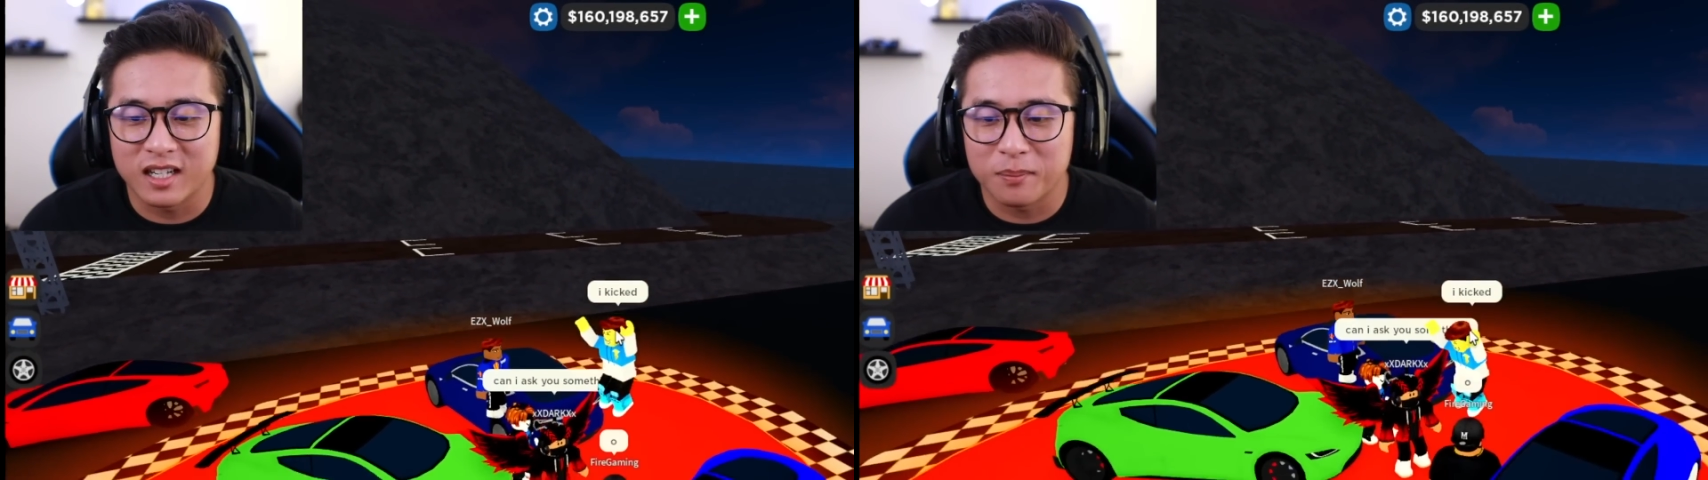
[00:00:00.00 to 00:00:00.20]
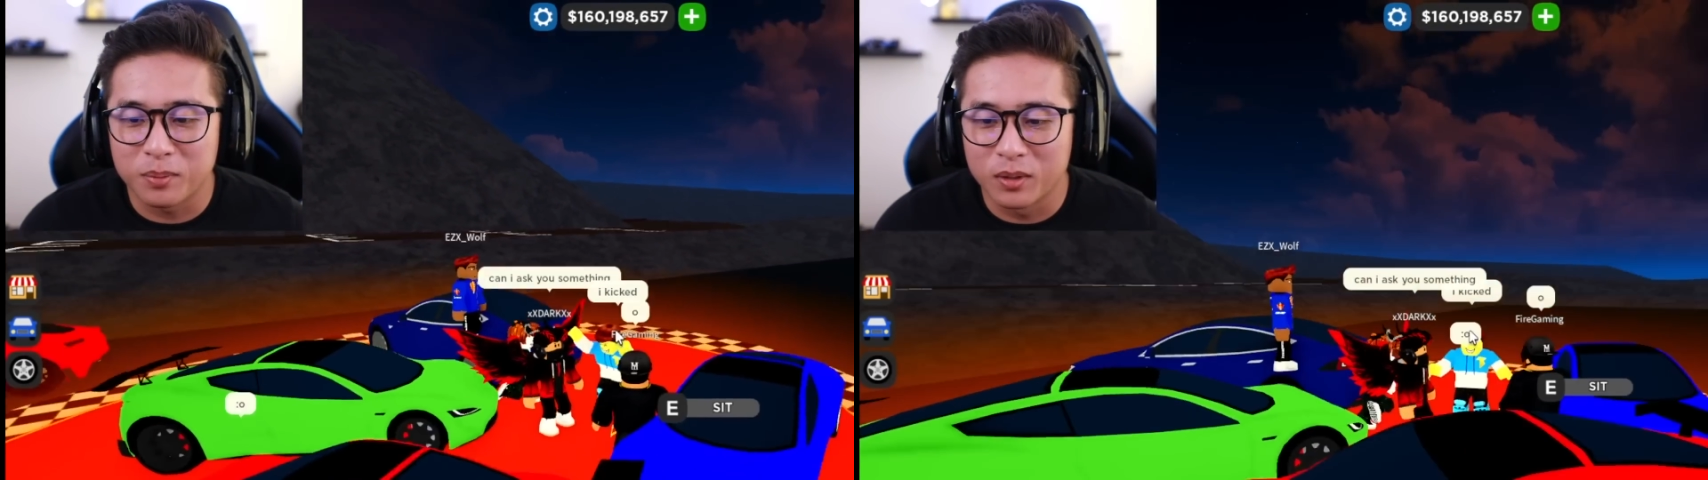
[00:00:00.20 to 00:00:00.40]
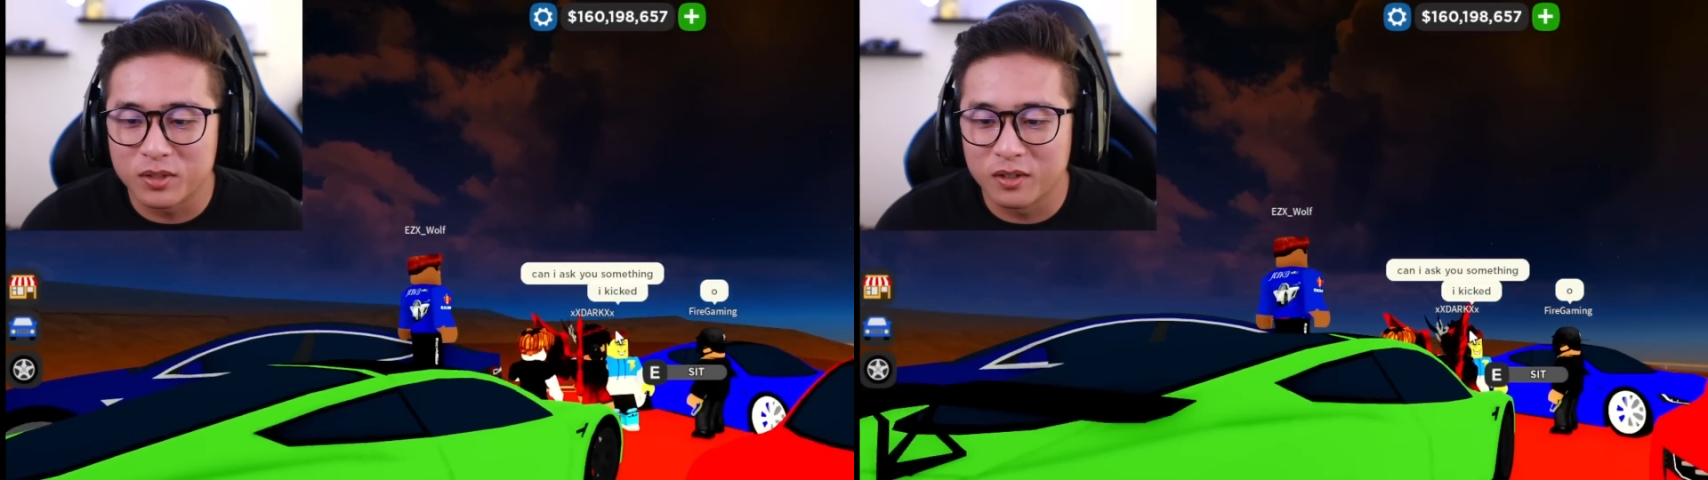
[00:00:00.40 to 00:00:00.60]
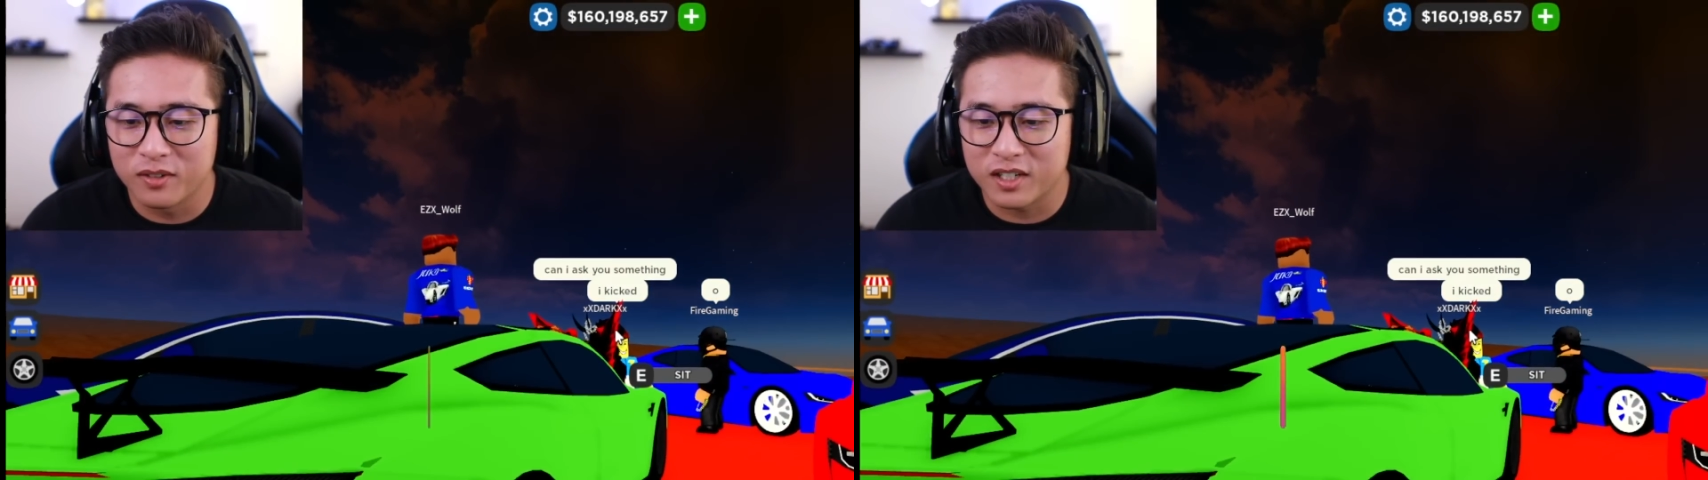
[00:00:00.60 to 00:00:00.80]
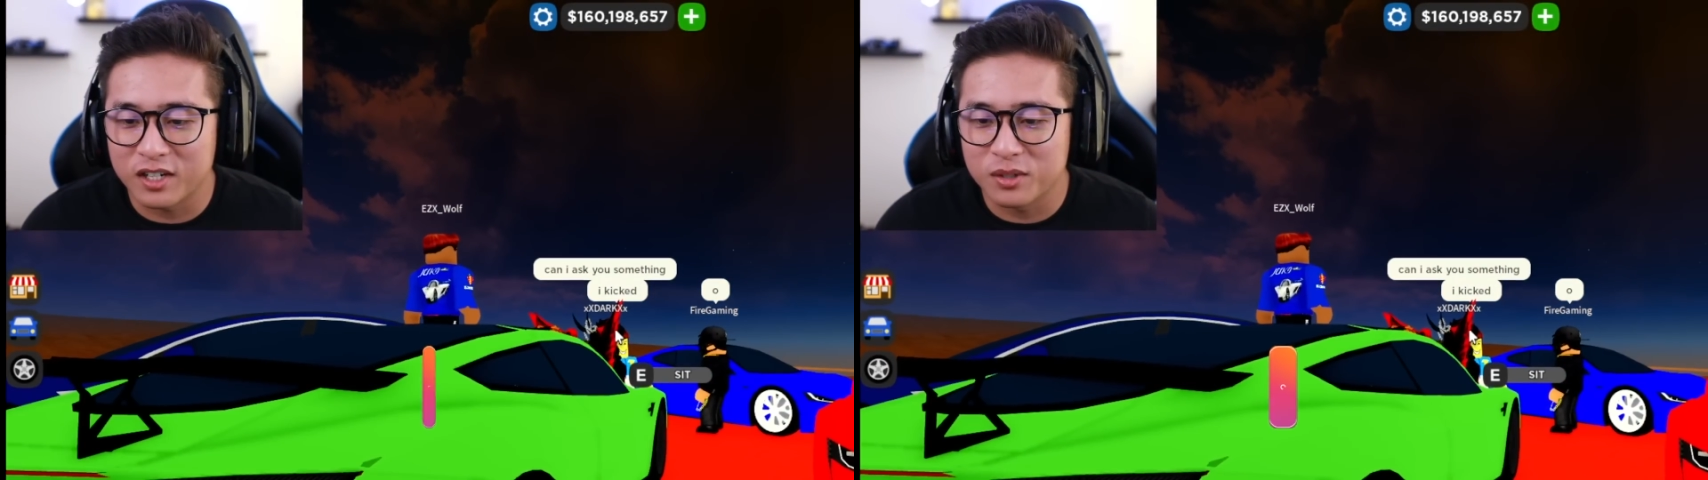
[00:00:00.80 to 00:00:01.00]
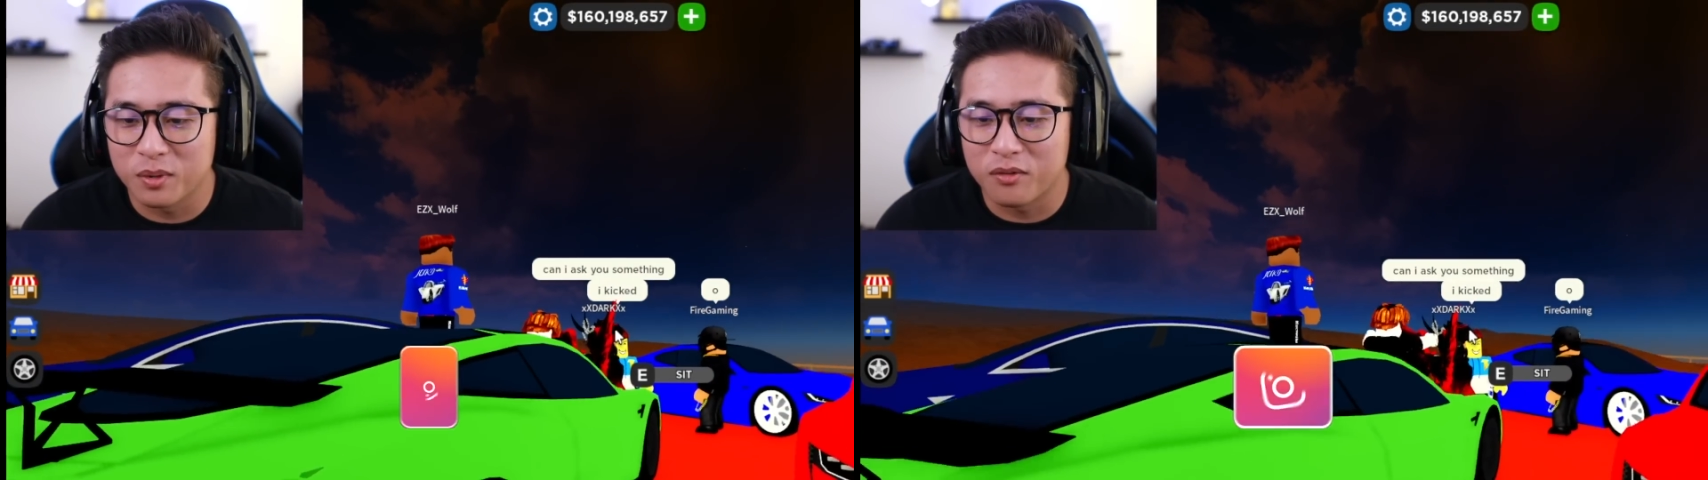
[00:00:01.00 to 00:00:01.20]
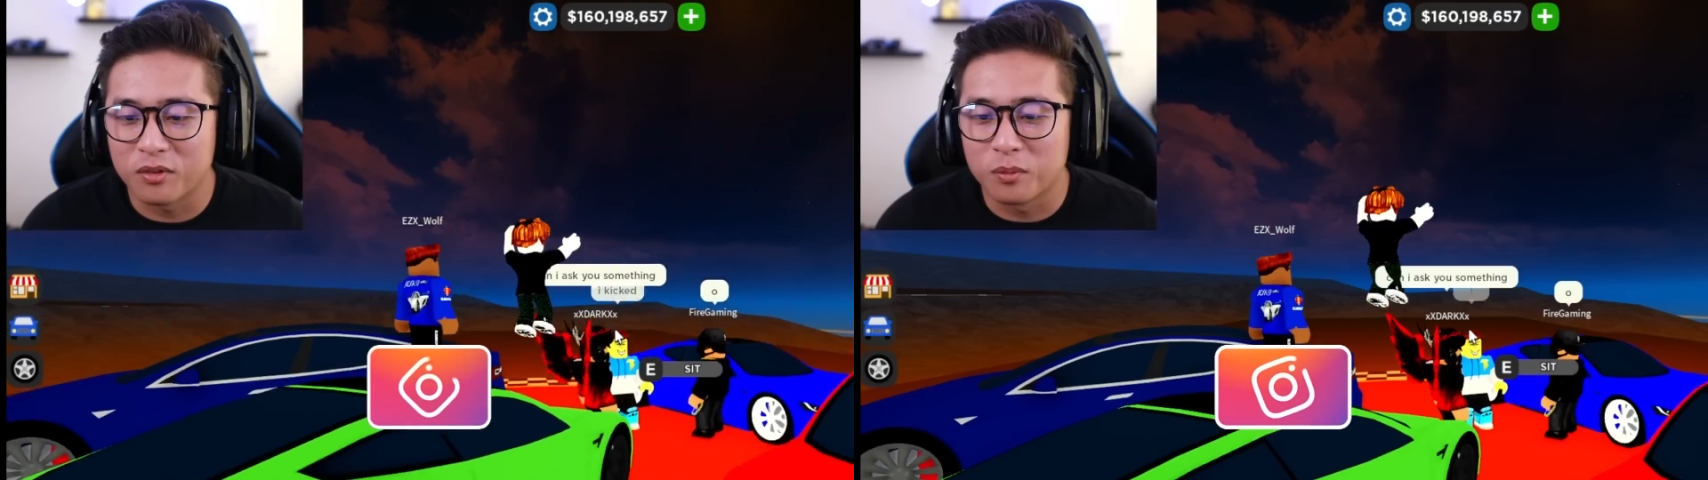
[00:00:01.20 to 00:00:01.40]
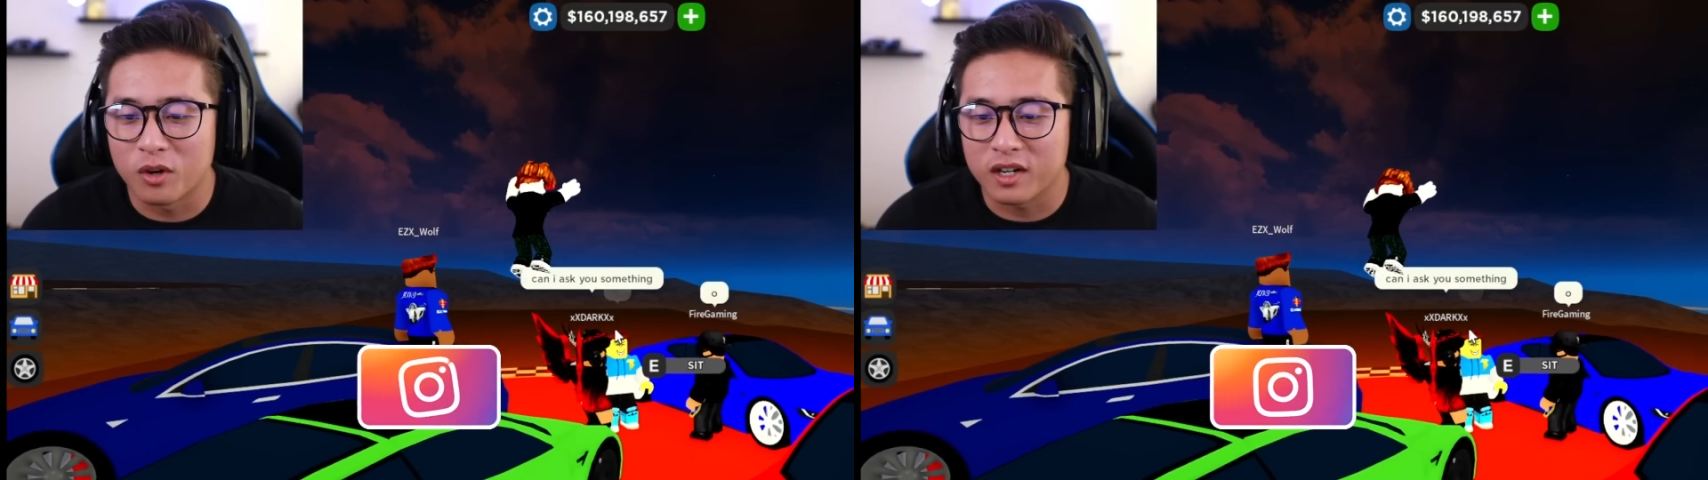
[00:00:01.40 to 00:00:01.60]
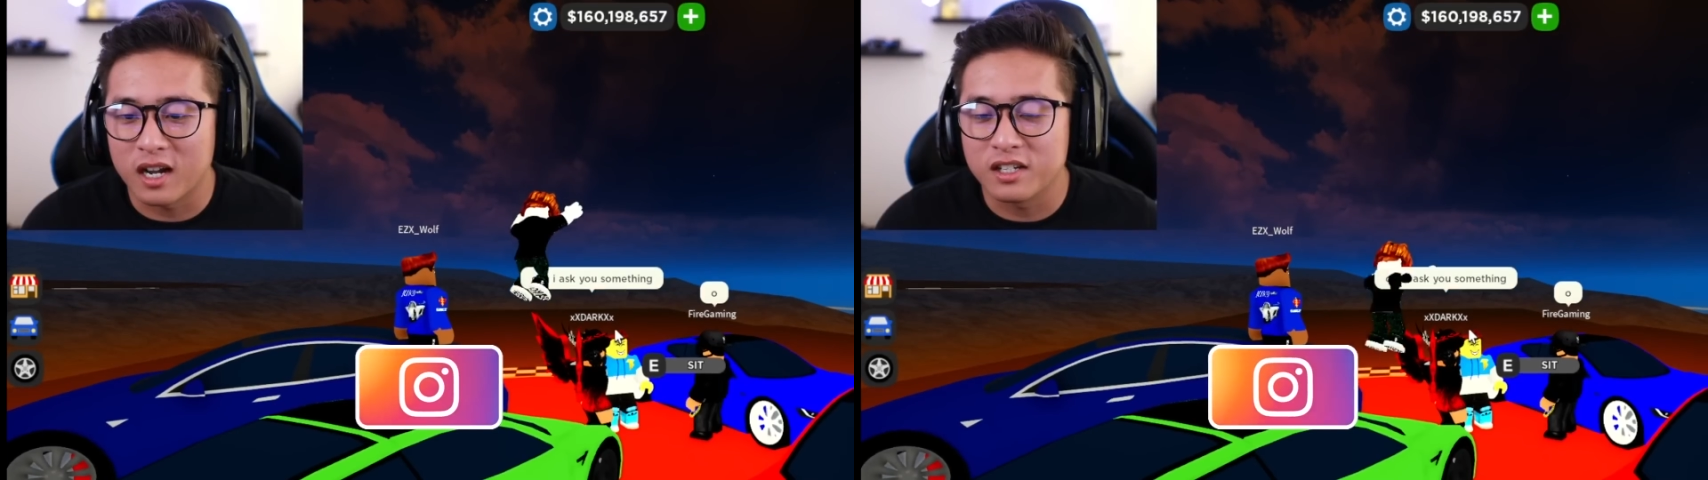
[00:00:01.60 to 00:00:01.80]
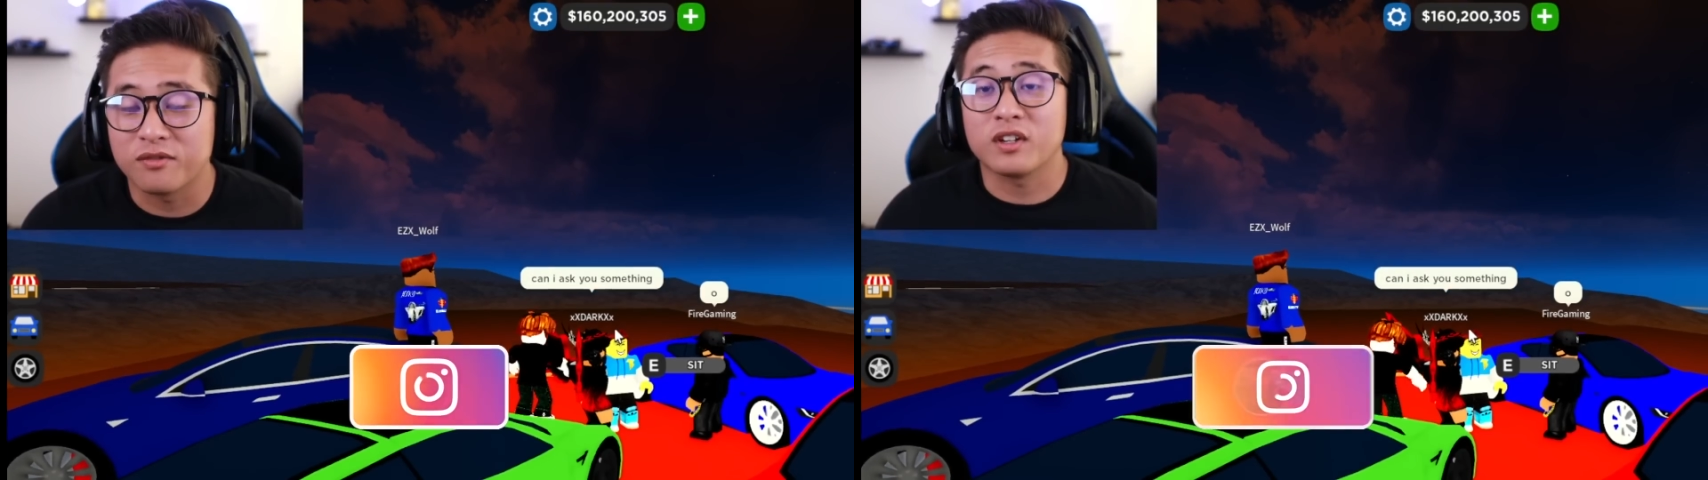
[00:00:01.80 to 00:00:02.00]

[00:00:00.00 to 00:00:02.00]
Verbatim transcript: that post notification bell for more, guys.